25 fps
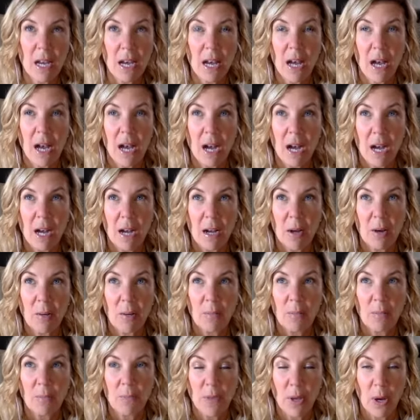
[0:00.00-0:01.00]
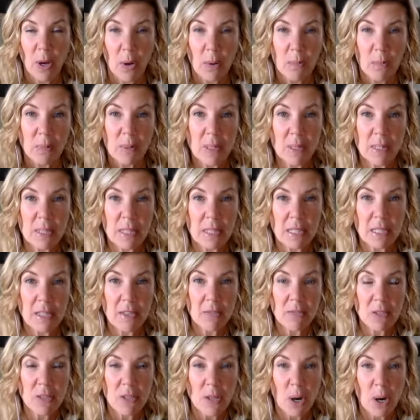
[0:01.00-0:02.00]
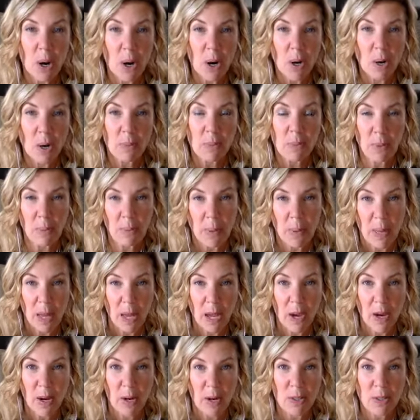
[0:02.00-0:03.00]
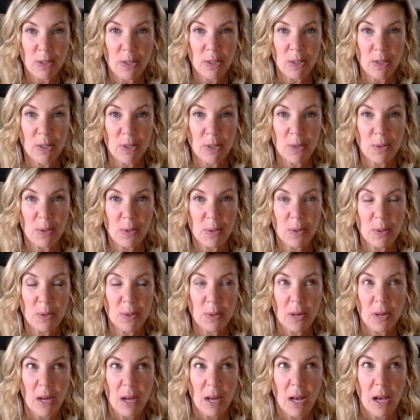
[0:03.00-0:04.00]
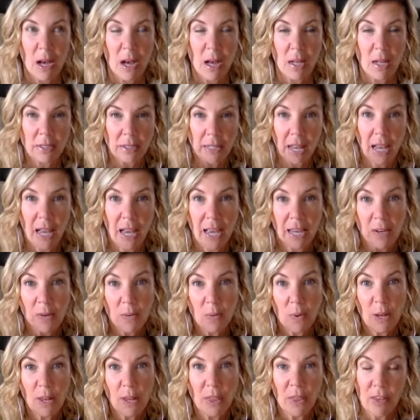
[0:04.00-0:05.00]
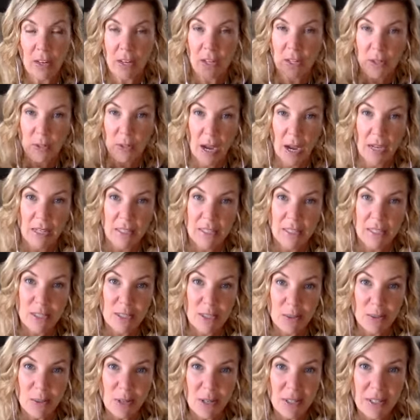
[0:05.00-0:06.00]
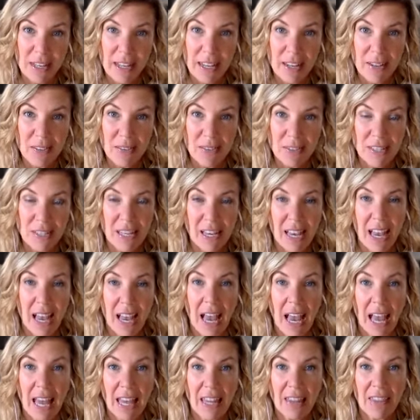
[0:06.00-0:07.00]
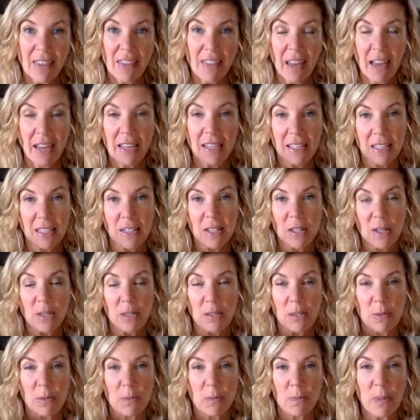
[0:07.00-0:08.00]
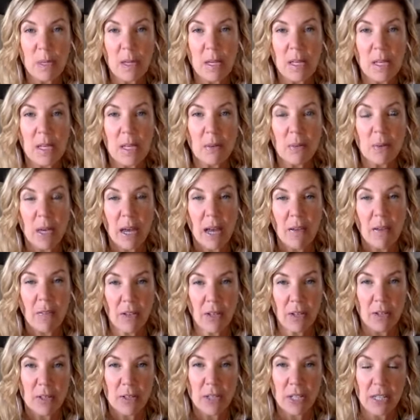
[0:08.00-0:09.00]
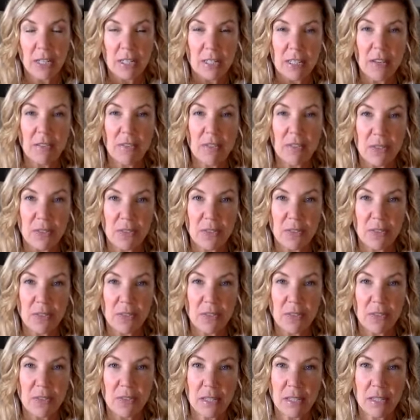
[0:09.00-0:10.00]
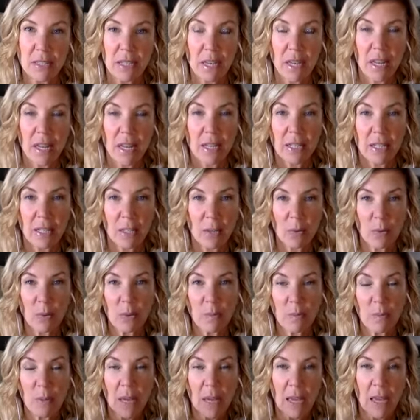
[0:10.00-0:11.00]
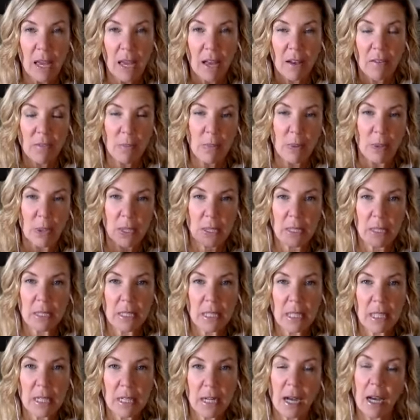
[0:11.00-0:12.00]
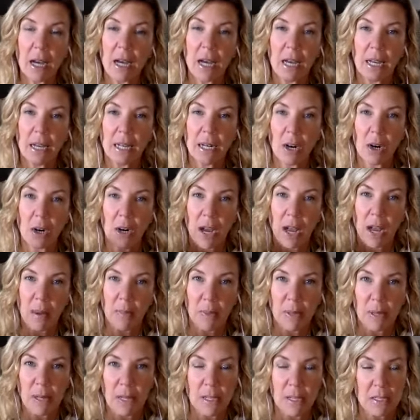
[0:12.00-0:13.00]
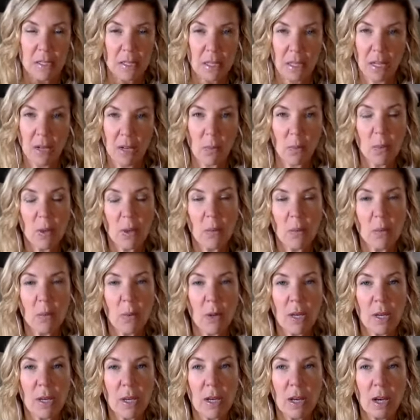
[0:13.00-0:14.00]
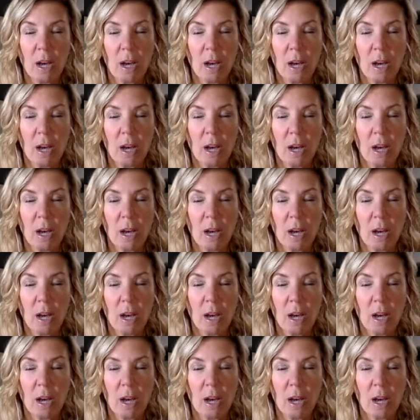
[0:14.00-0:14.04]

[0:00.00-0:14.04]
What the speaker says: our beliefs are prepared to align with and attract into our lives. And that can also be, we have energetic levels of happiness. Like we may have put a lid on our happiness. Like we